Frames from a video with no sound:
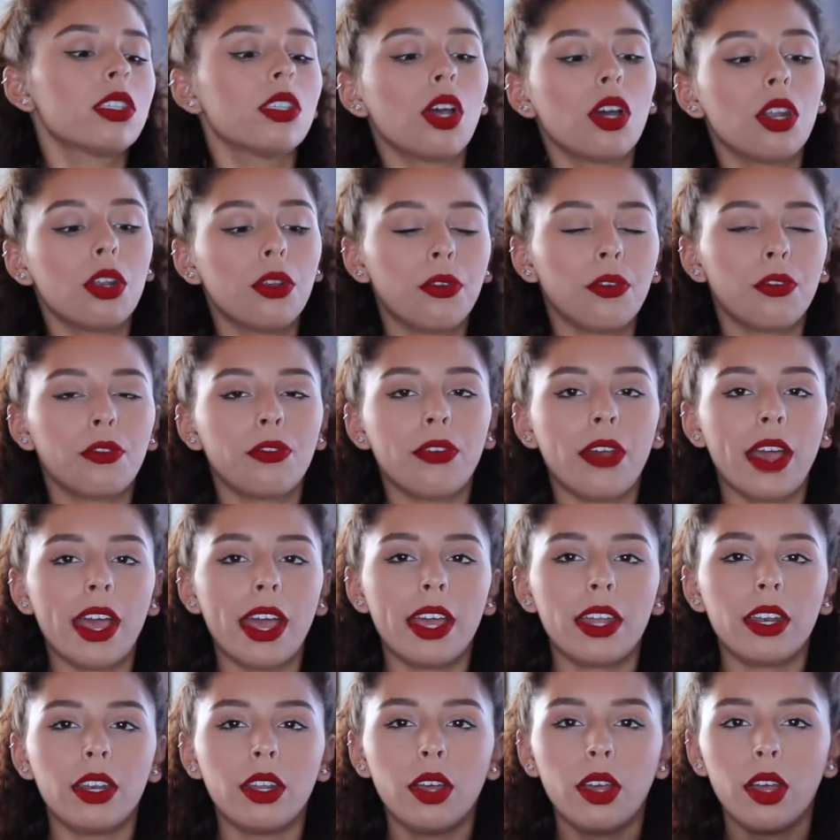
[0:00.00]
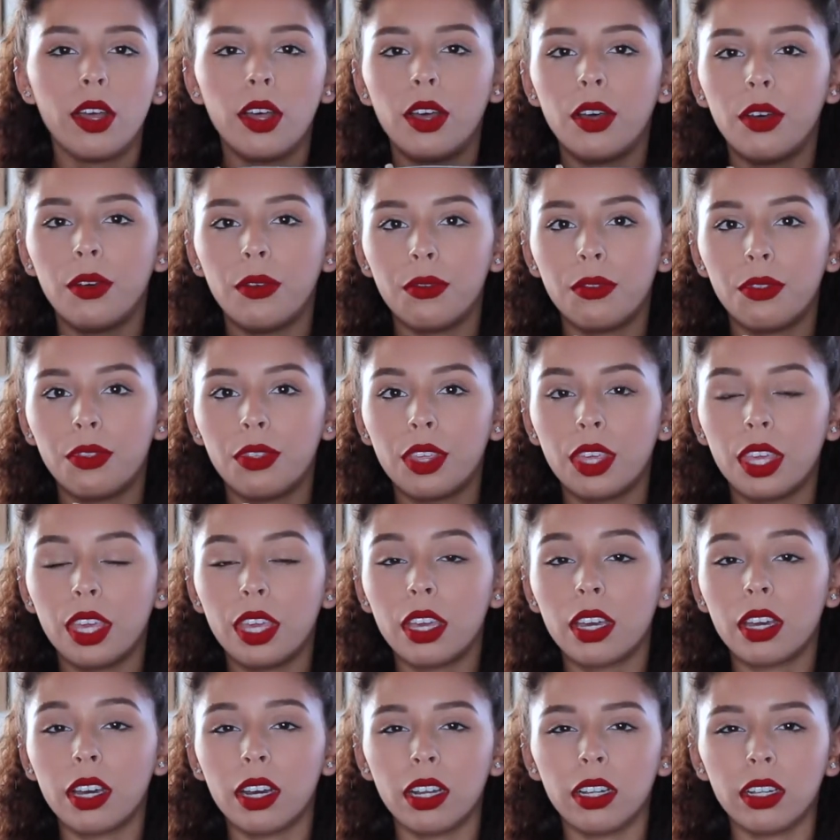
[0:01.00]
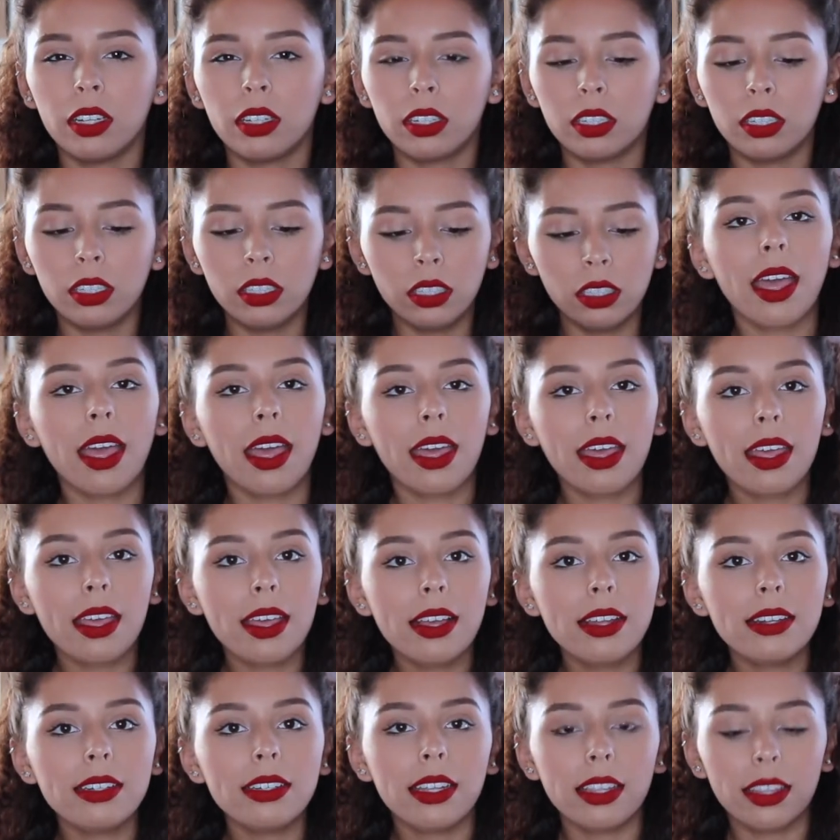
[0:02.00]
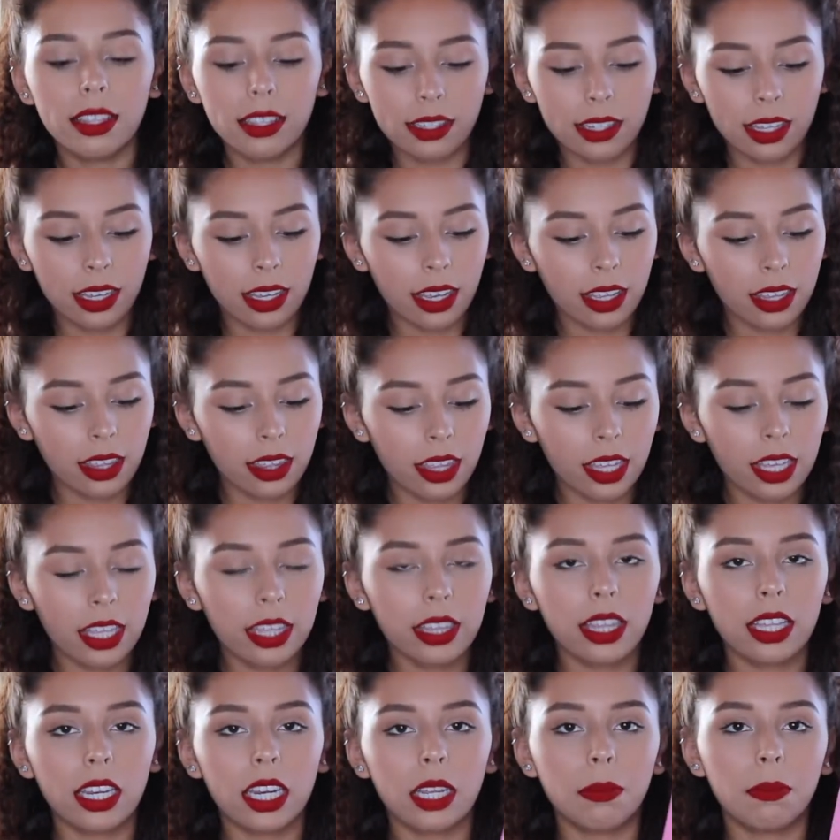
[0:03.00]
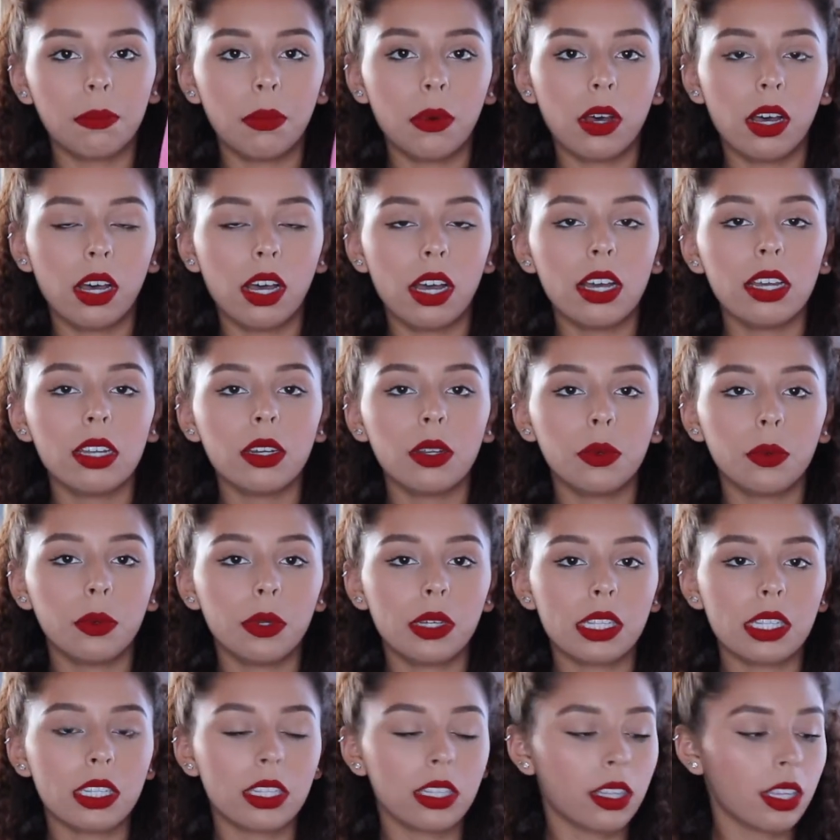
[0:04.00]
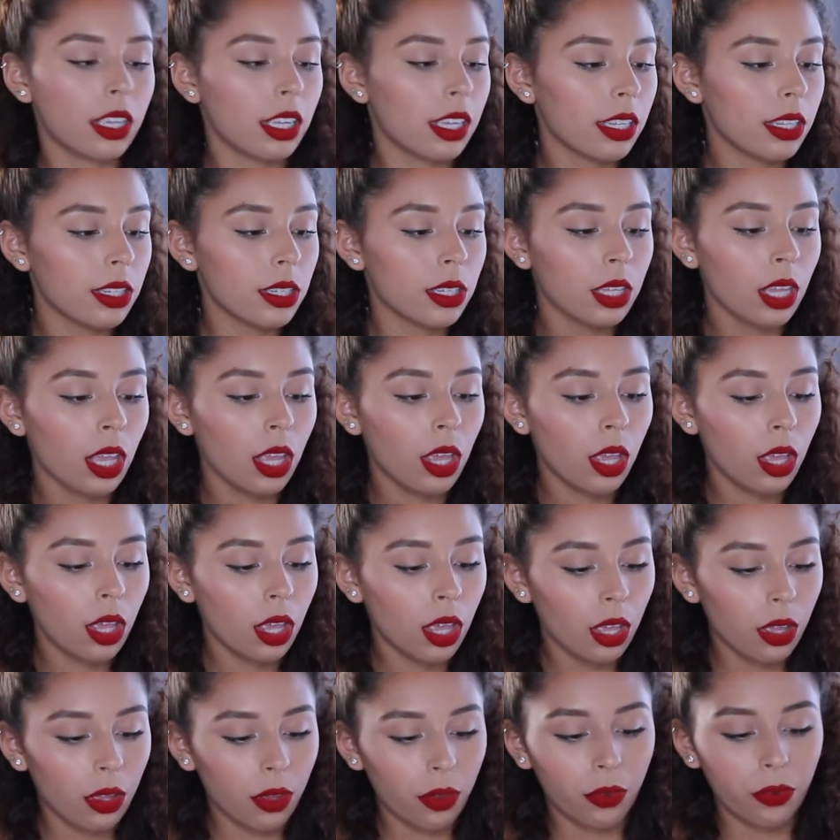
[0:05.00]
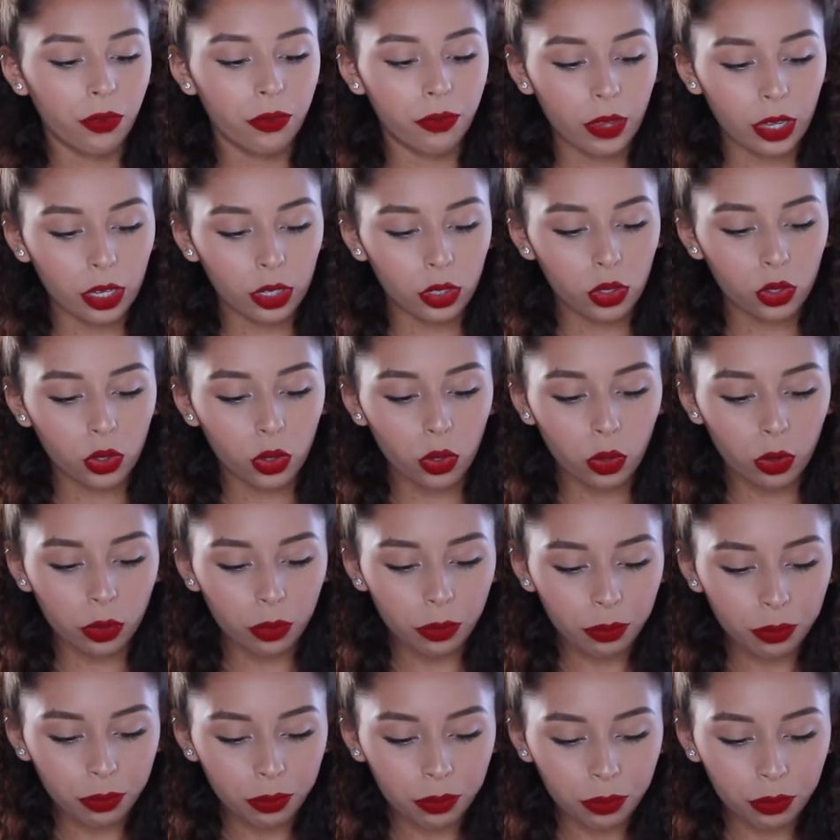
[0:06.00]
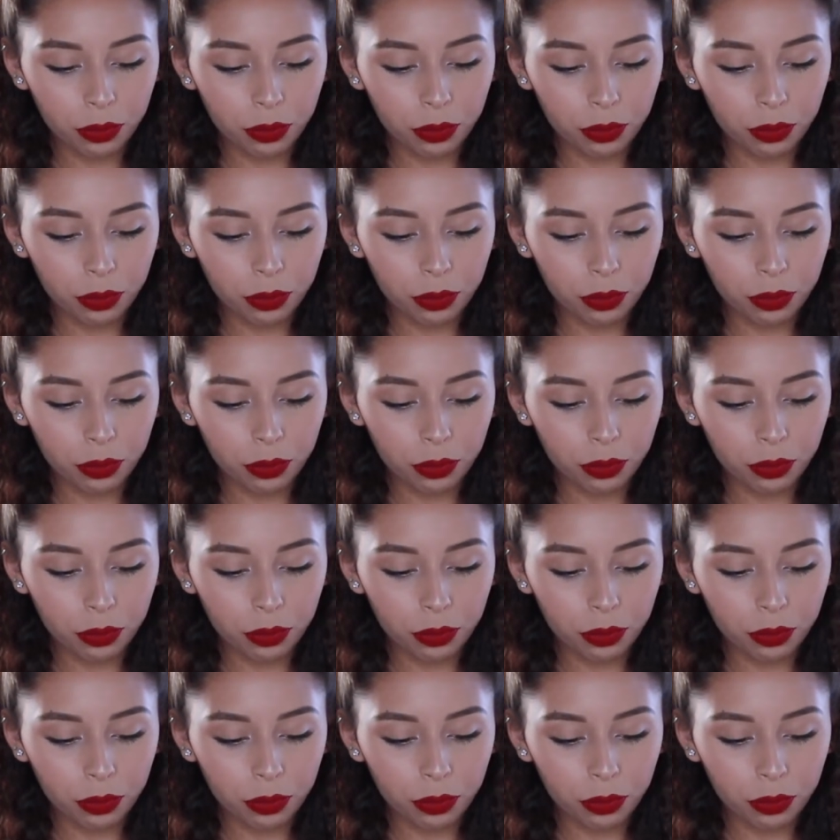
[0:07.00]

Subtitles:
not a fan of the color. And the second thing that I bought was this facial.